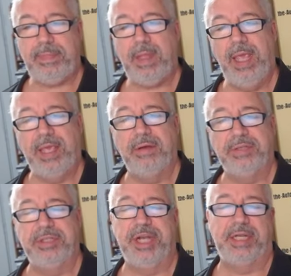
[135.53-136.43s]
it goes
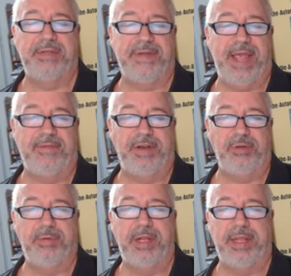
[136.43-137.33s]
and checks if I have any new
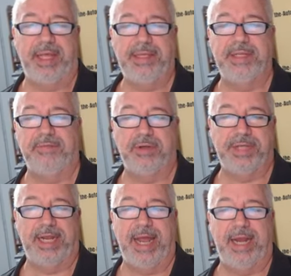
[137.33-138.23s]
Pretty Links, and of course
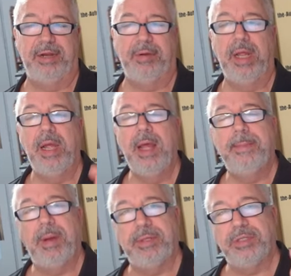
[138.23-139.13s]
I can add a new one.
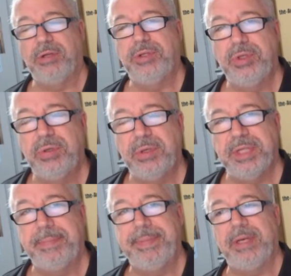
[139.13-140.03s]
But what's also cool is
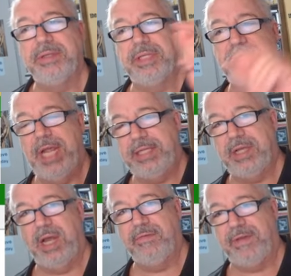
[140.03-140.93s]
it builds a
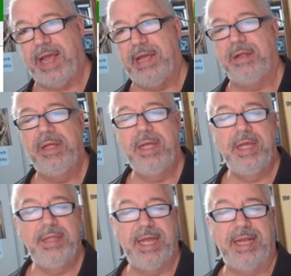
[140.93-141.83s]
JSON file
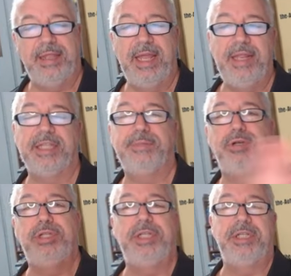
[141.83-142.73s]
that then gets
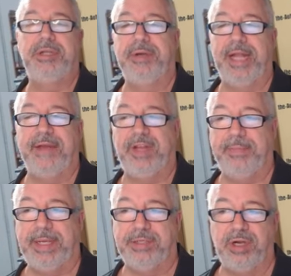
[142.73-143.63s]
pushed into an F T
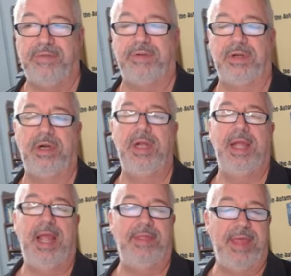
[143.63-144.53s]
P server,
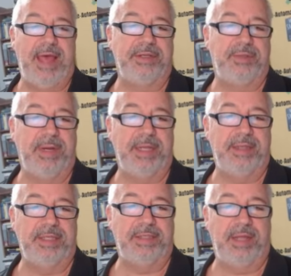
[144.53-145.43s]
and that is
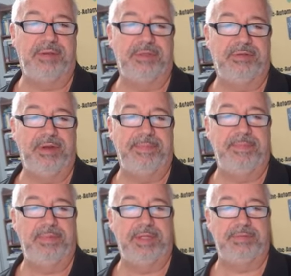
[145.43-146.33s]
what this other
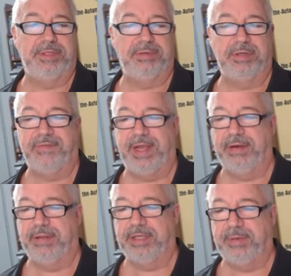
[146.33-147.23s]
script, this resource
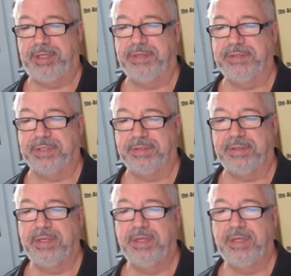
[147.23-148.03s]
finder, this one uses.